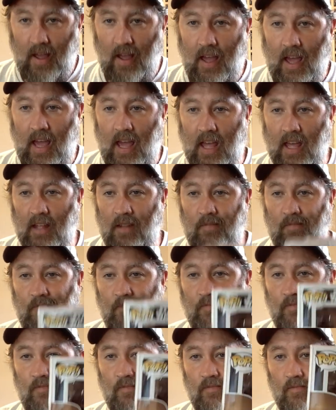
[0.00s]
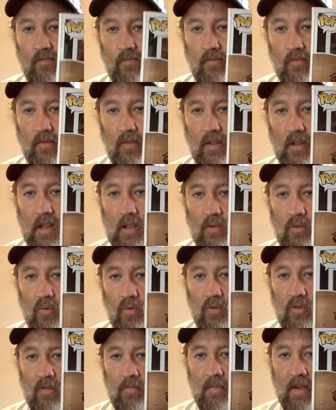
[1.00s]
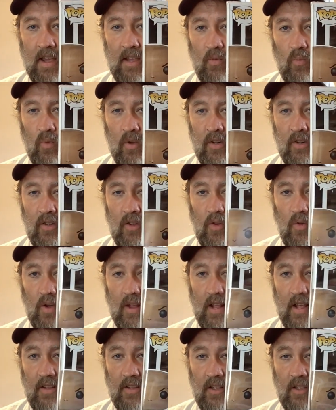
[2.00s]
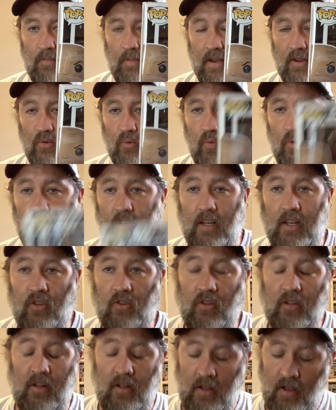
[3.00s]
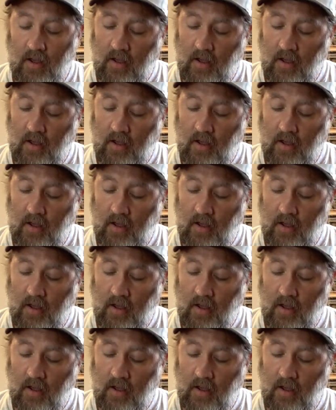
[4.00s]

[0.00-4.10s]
and this was the Mace Windu. It is a special edition